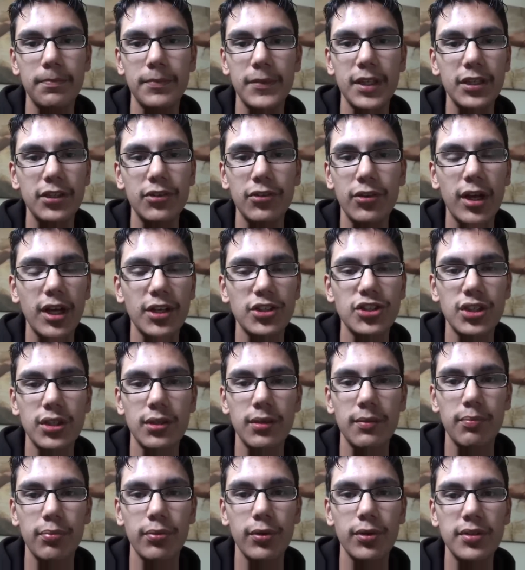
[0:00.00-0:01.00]
They do not
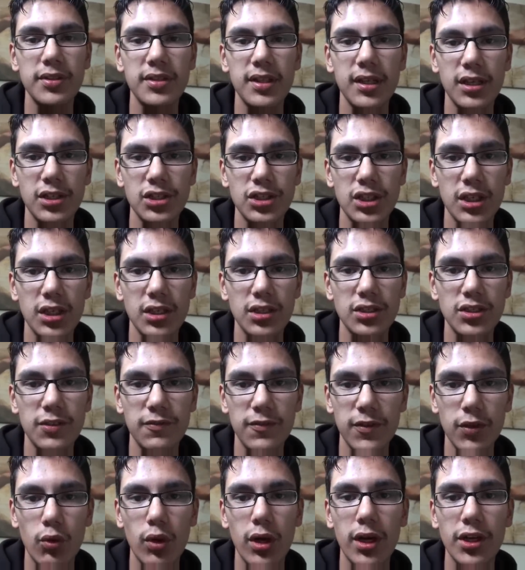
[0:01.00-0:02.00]
produce any change.
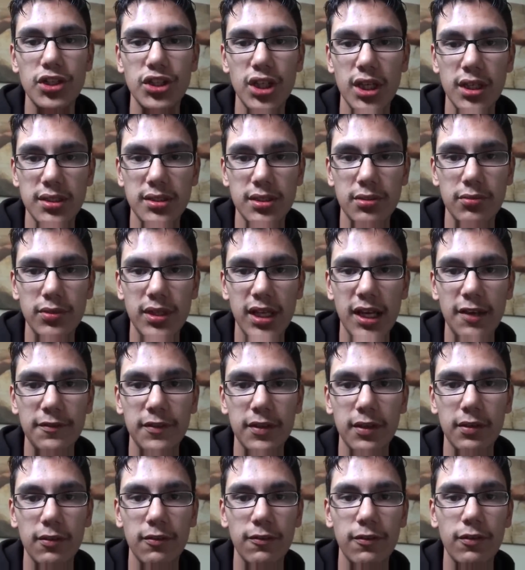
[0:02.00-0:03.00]
If you want to change someone, you
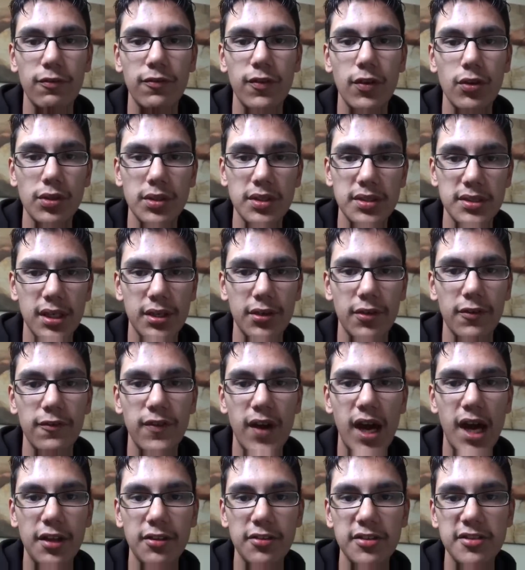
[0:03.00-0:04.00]
have to focus on their
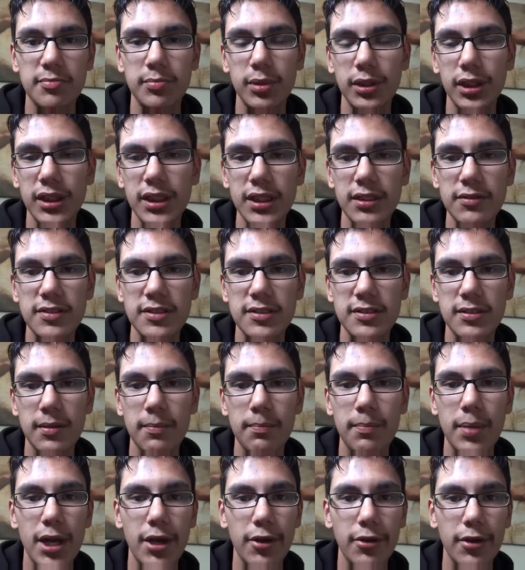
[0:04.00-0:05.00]
values, beliefs,
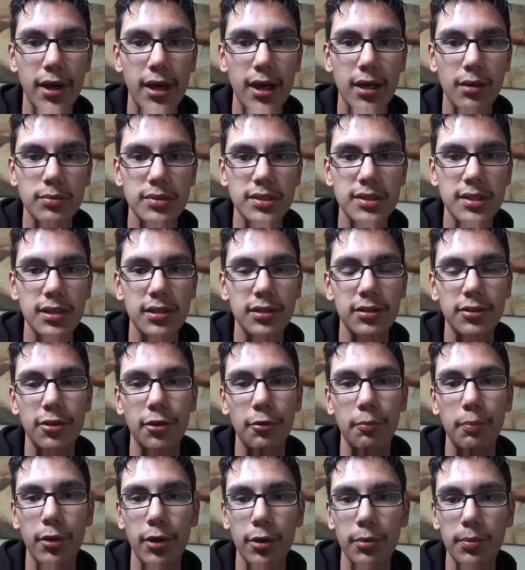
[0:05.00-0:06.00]
paradigms,
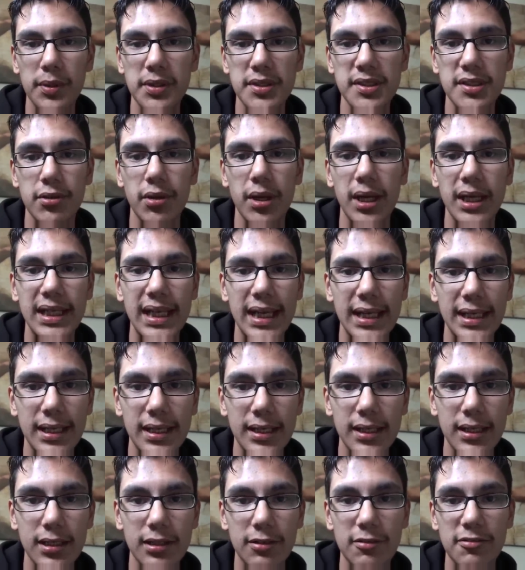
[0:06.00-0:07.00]
their purpose, their
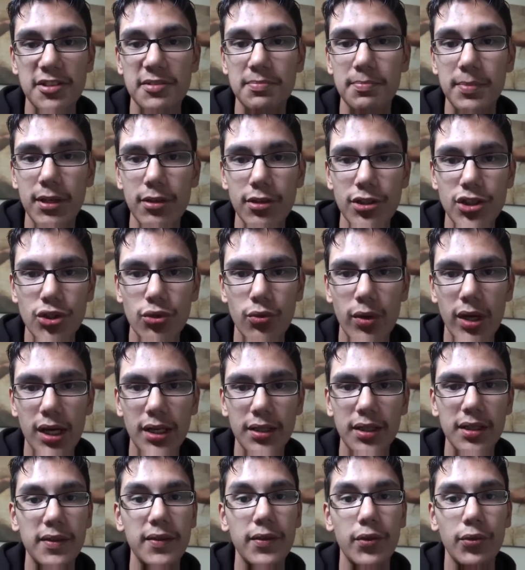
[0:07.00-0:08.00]
identity, their
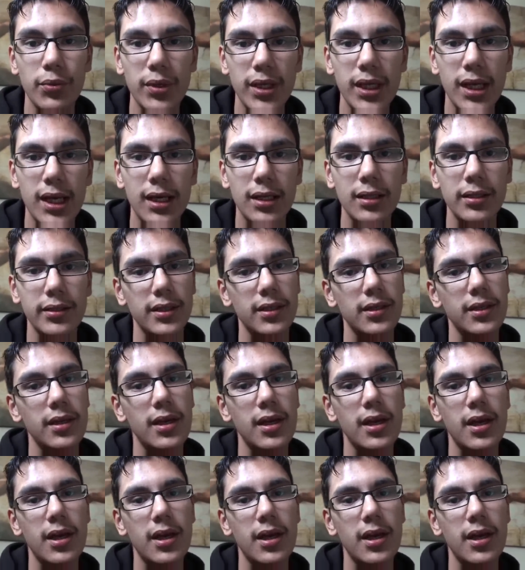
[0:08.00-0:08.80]
spirituality, their reality.